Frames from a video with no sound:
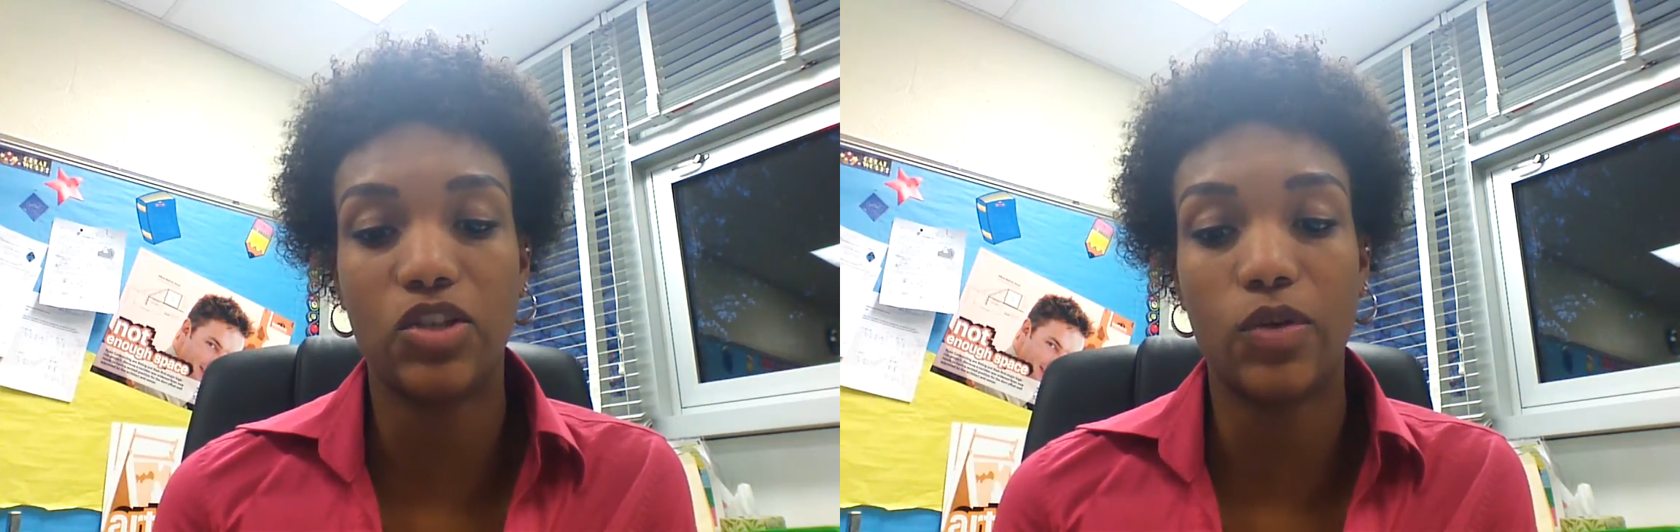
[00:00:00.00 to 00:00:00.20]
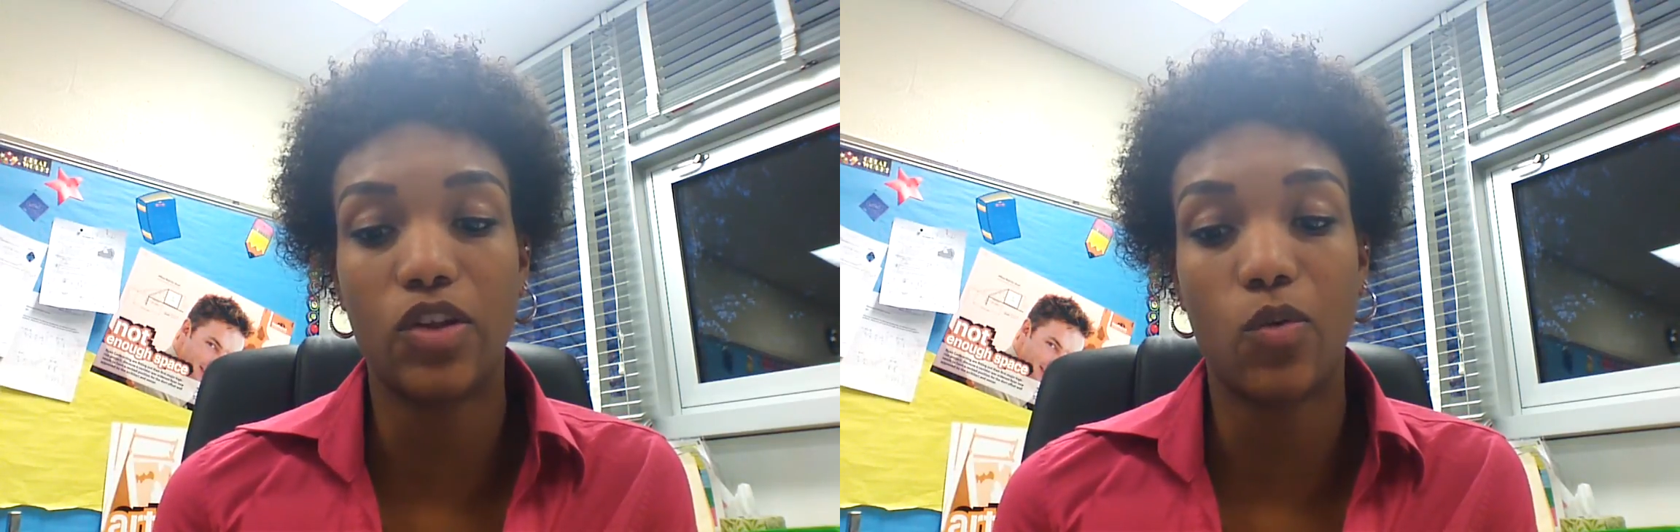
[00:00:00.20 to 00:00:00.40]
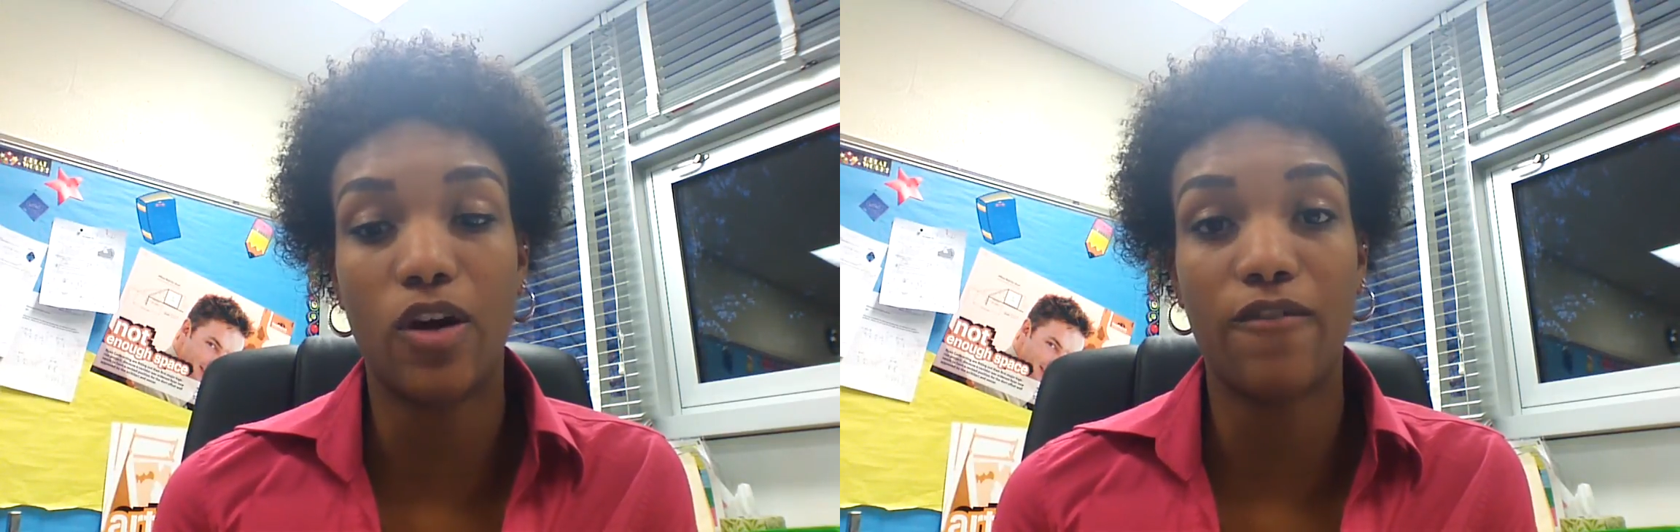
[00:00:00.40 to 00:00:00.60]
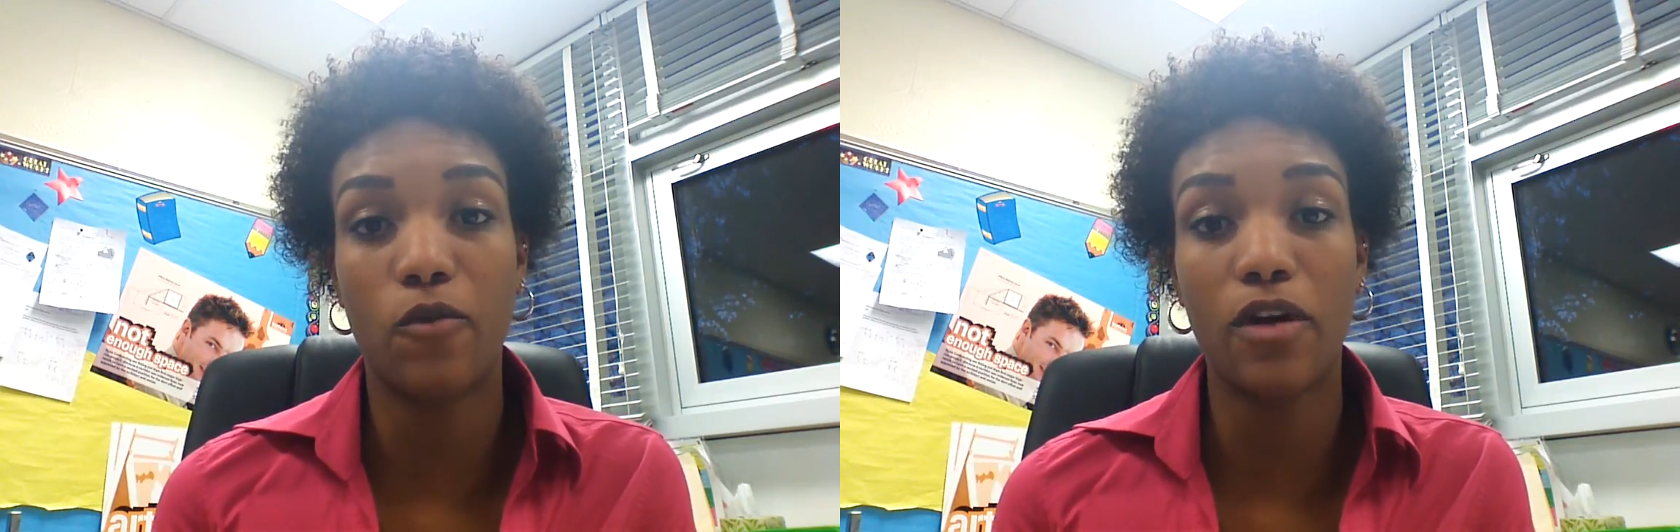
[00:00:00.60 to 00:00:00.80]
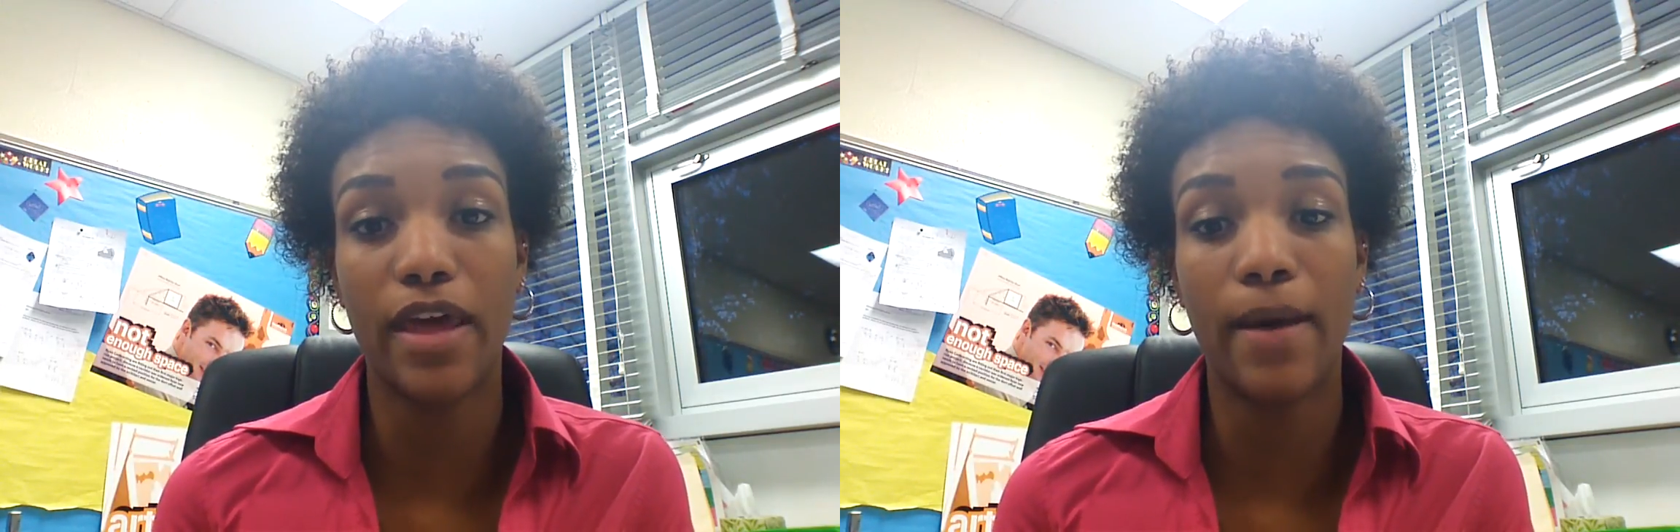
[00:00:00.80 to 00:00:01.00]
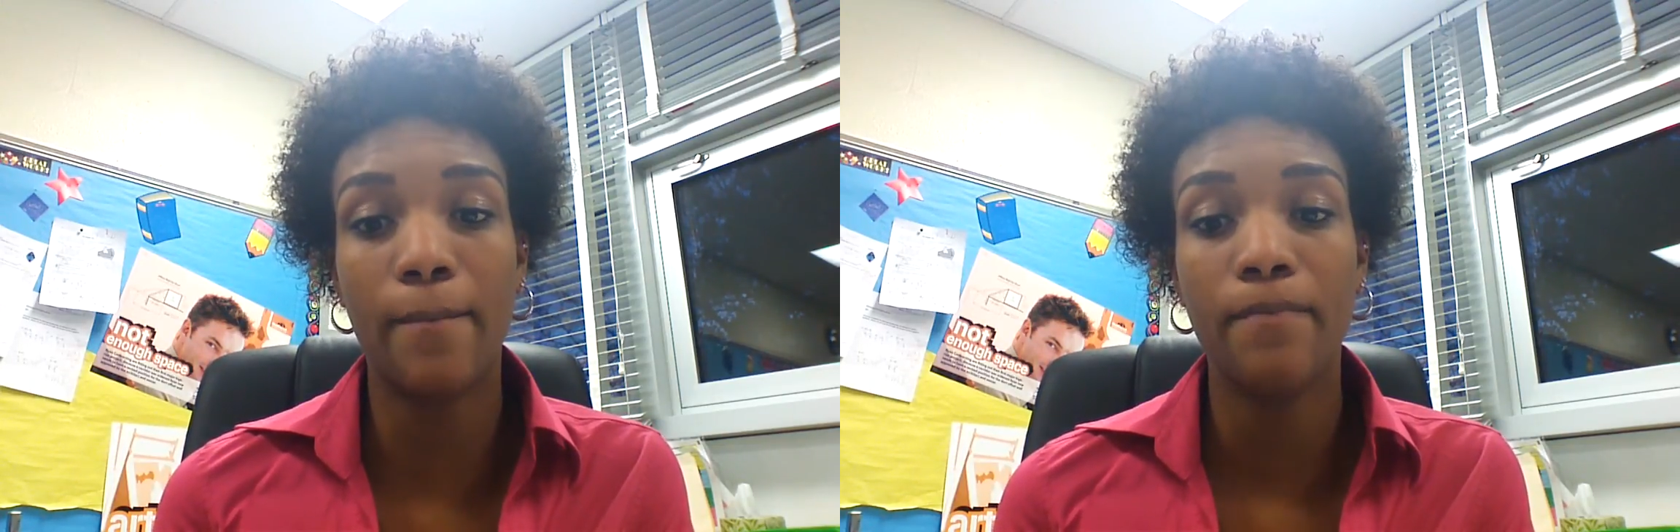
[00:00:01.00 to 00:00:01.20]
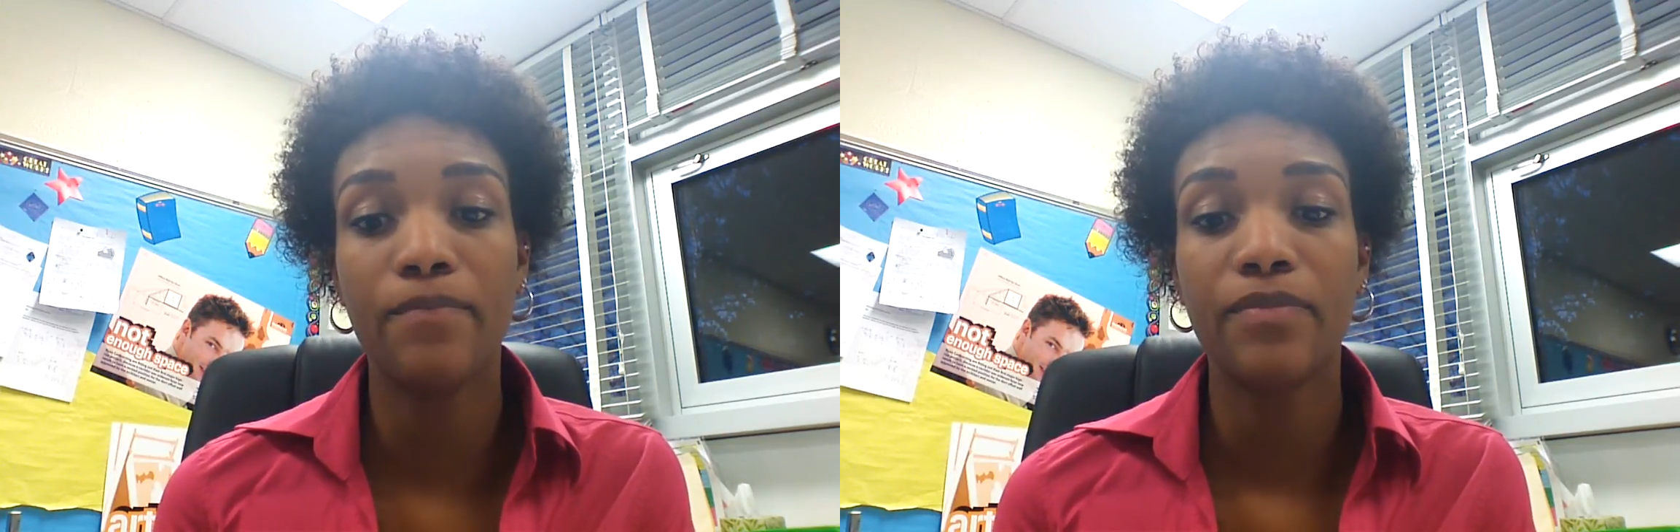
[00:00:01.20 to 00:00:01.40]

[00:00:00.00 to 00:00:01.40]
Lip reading: doing the work for them.